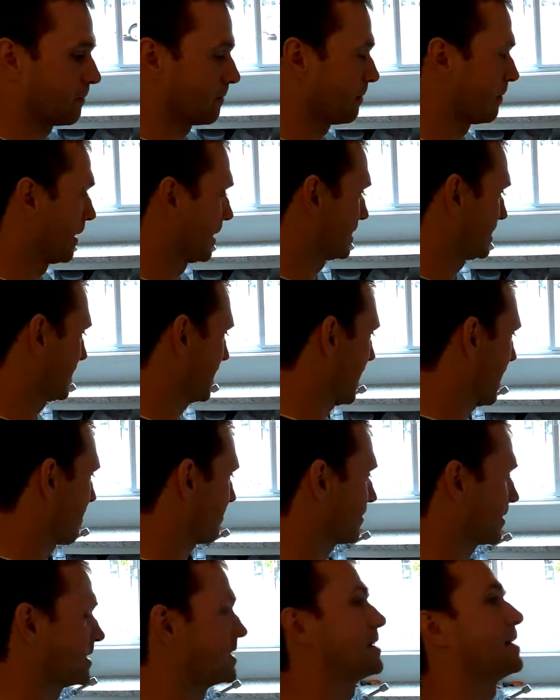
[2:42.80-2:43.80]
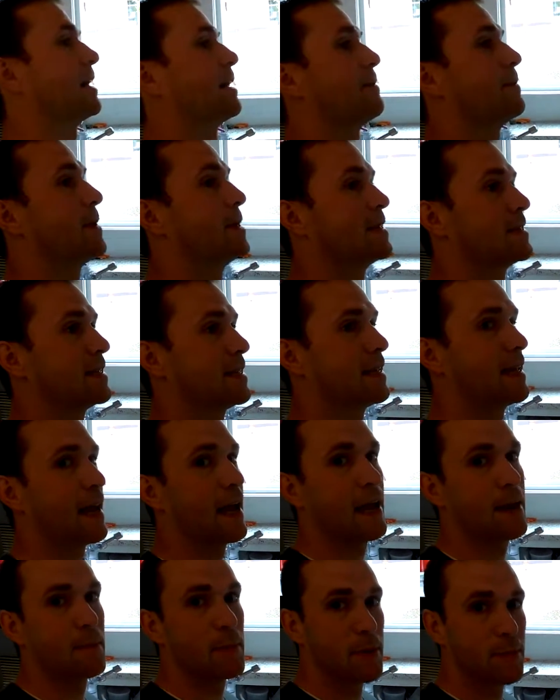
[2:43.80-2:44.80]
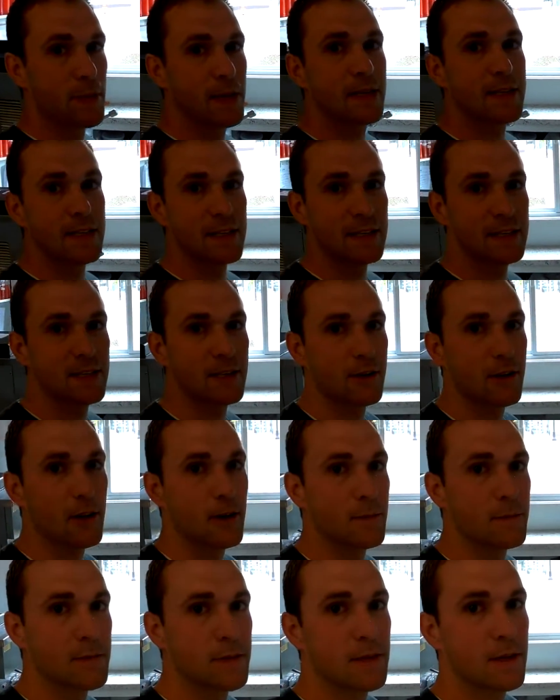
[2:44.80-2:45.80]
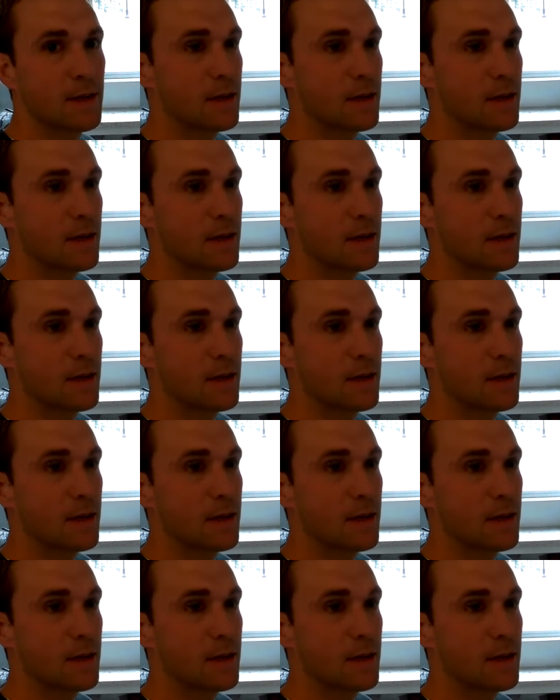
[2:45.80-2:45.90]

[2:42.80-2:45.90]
my staff can stay busy and be mixing syrups.